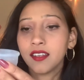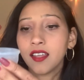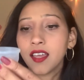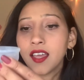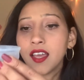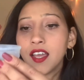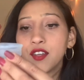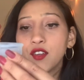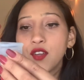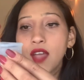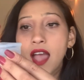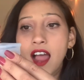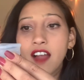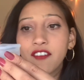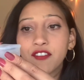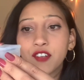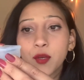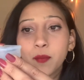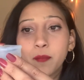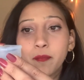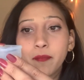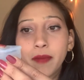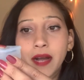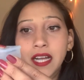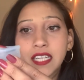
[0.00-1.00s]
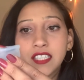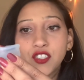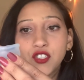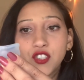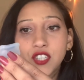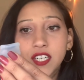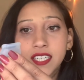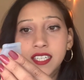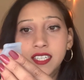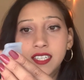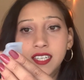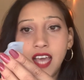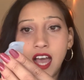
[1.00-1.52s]
You have to punch it
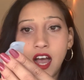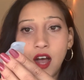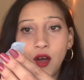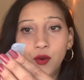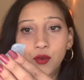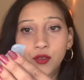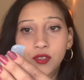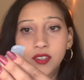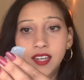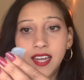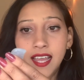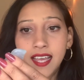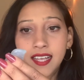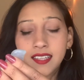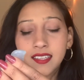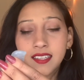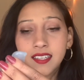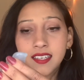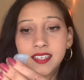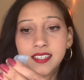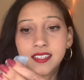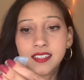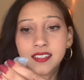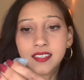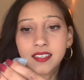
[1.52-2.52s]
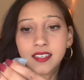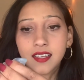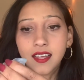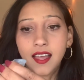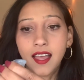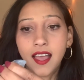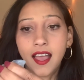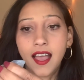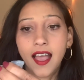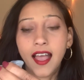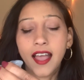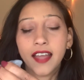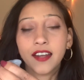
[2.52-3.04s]
down like this
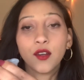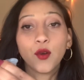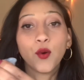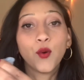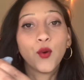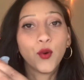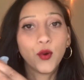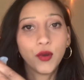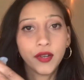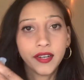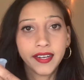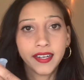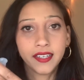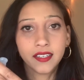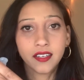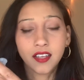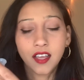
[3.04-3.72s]
and hold it,